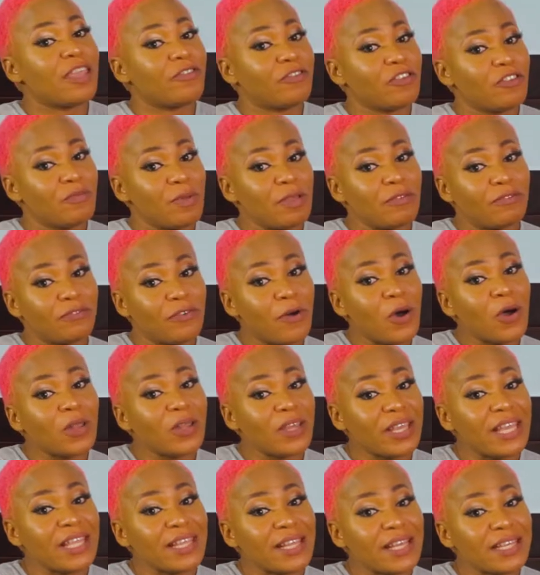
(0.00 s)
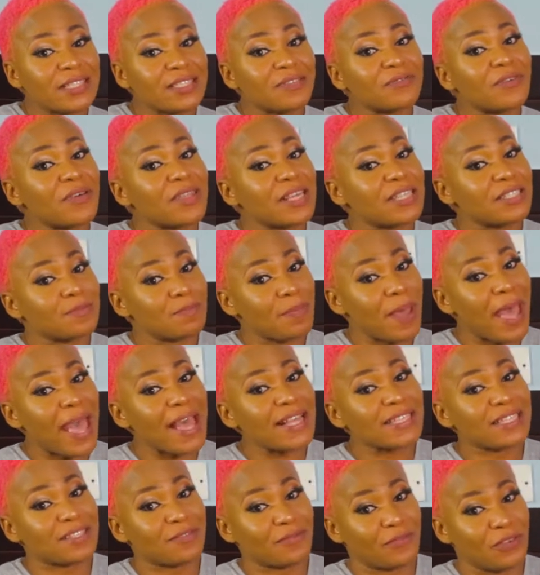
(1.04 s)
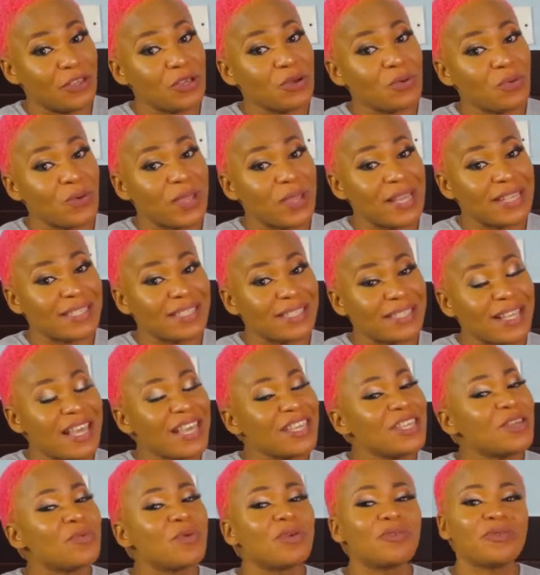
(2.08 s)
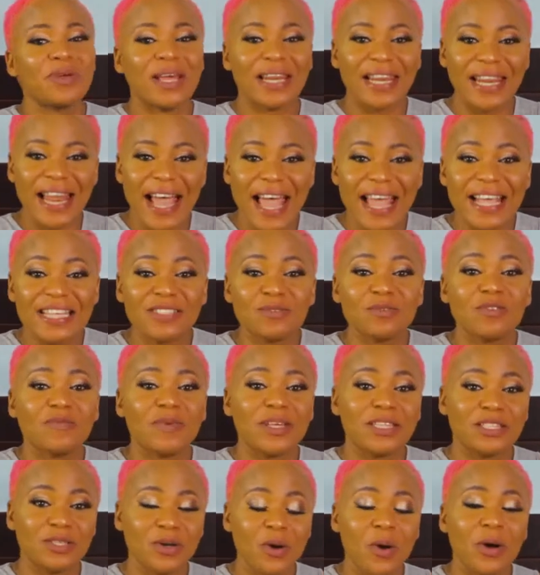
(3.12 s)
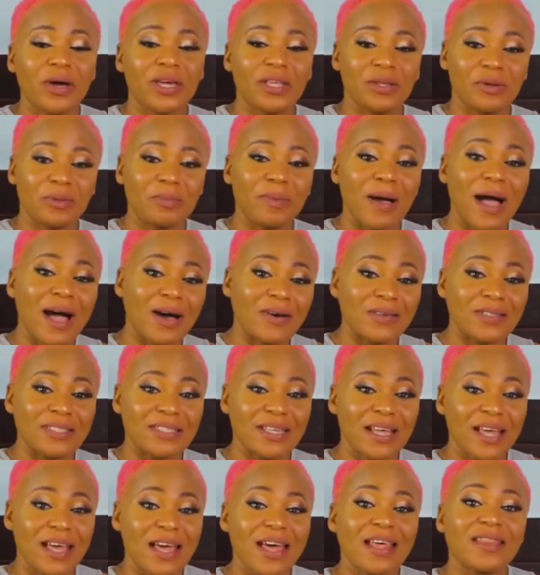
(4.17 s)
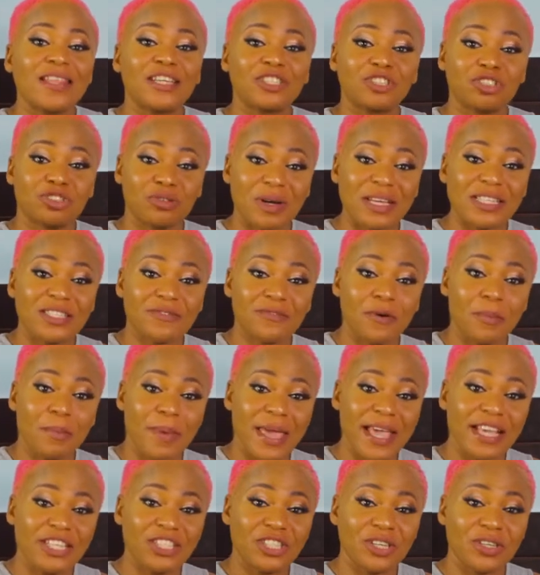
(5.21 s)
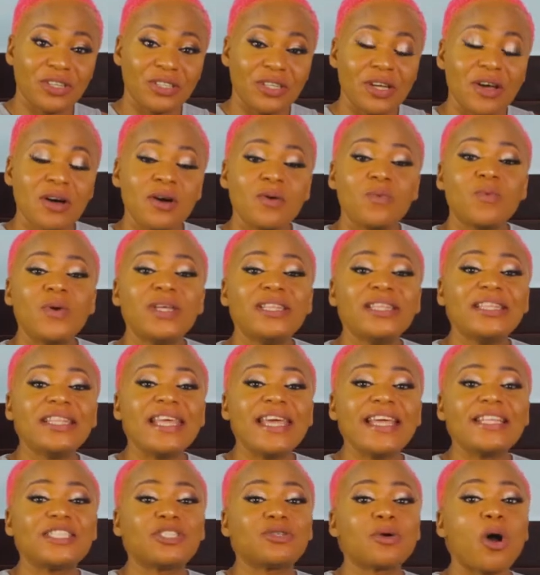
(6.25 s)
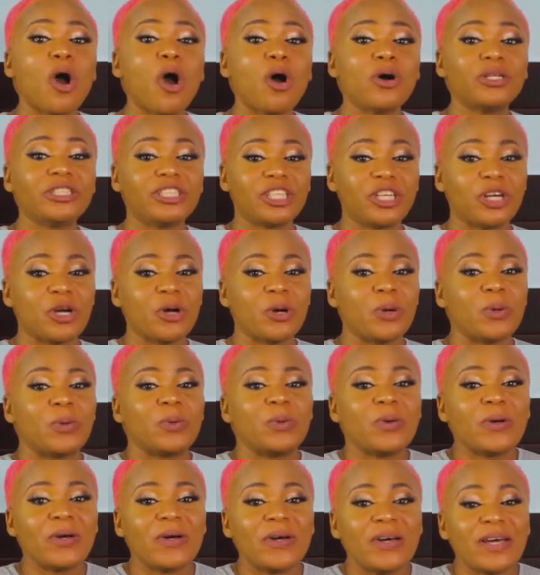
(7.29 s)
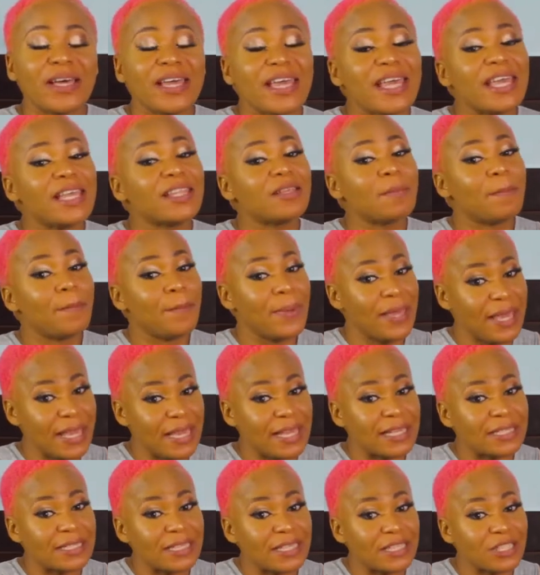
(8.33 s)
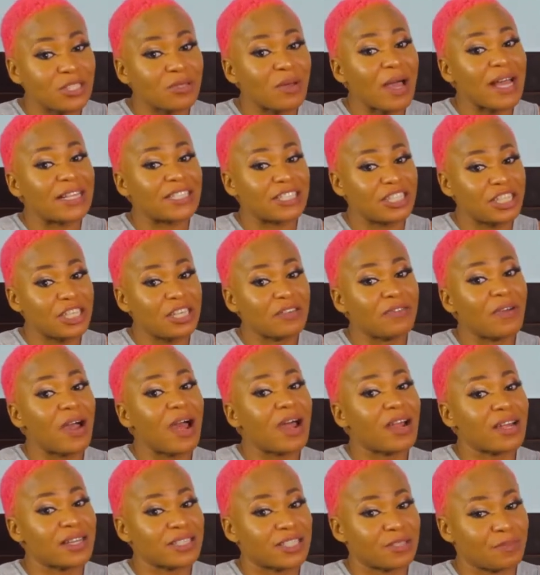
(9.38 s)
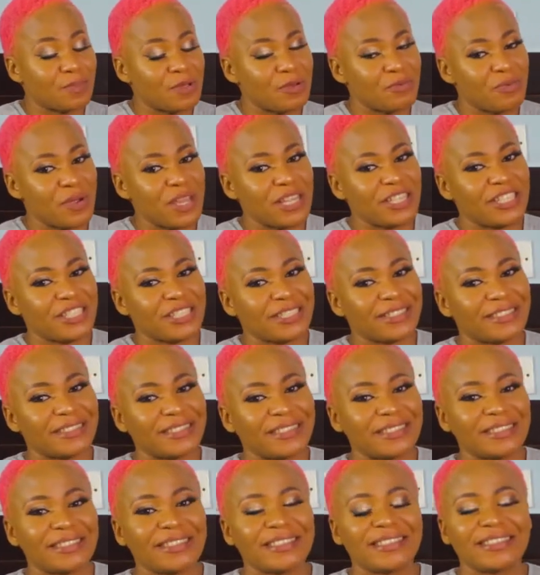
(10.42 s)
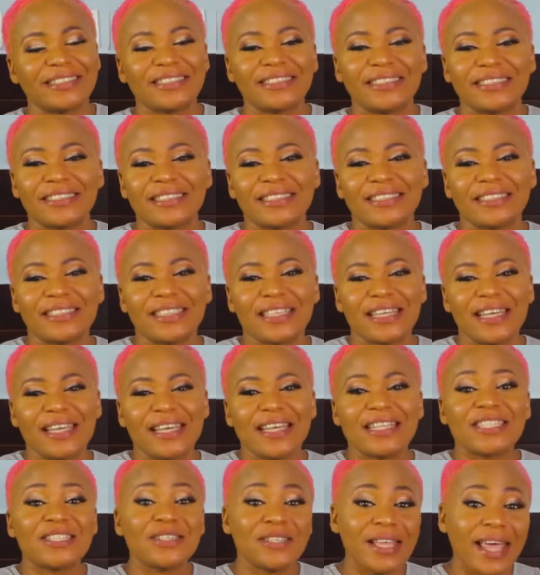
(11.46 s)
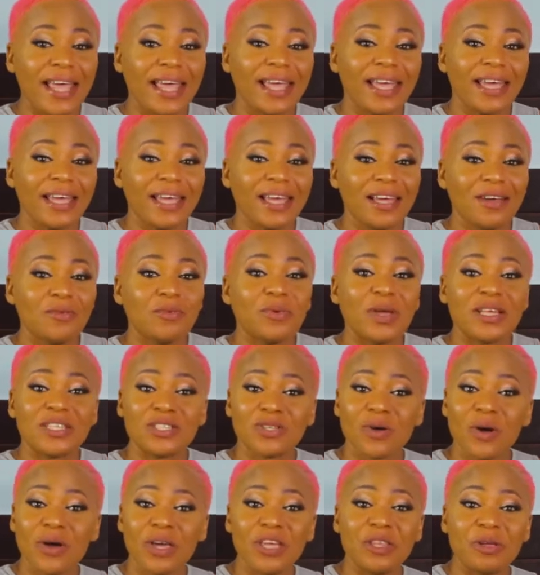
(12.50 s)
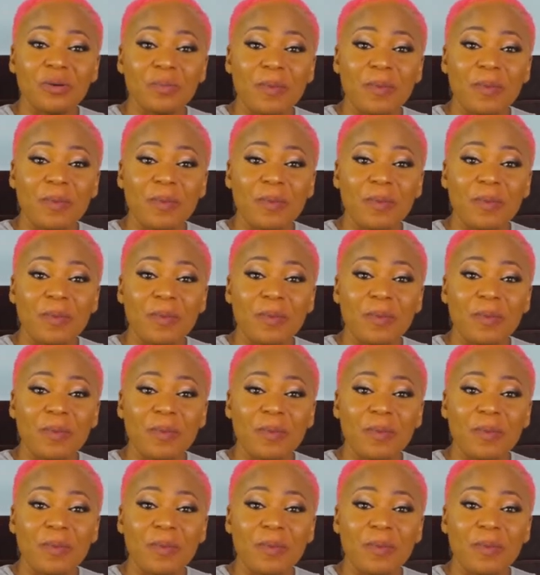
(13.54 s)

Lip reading: If you've been following us for these past few weeks, you will realize we've been talking about the transformation we need to undergo in the bid to achieve our aspiration. Today, we are talking